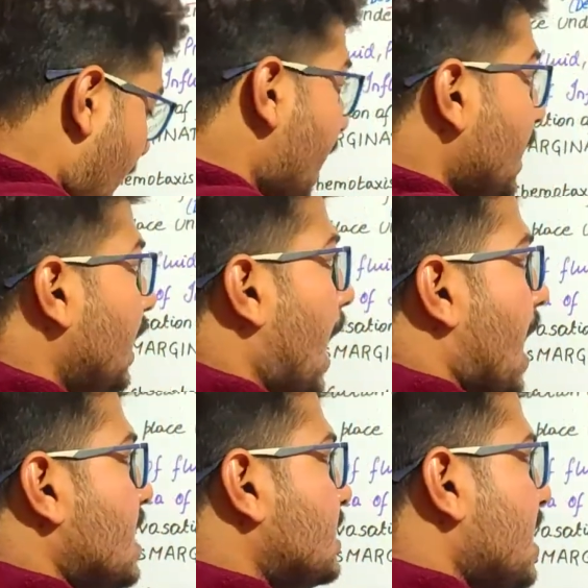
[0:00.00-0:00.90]
And
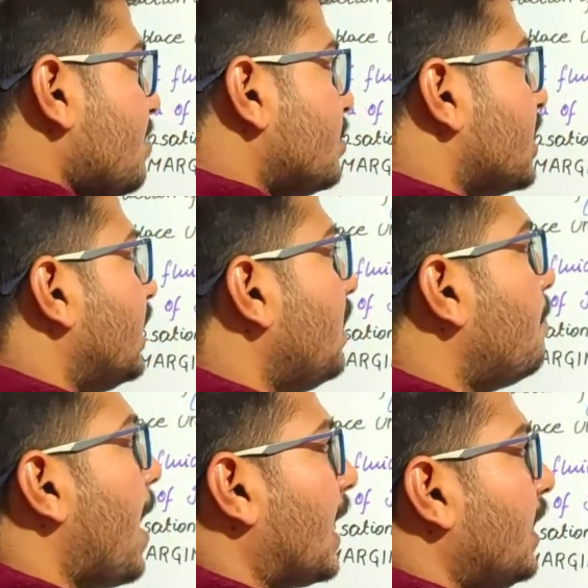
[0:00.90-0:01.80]
as I have said, the
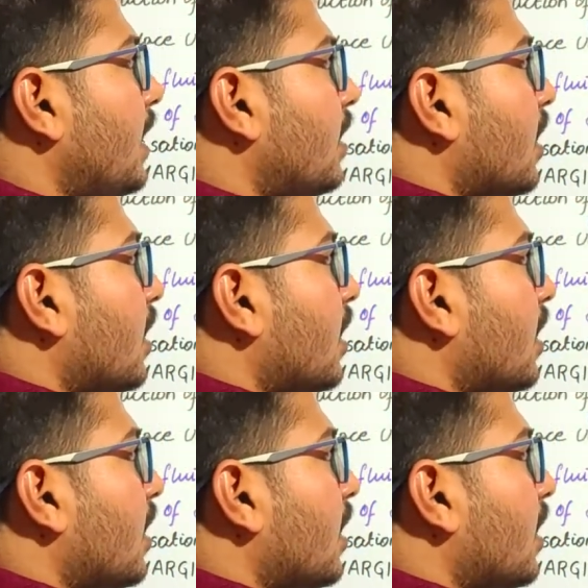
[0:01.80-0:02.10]
bacteria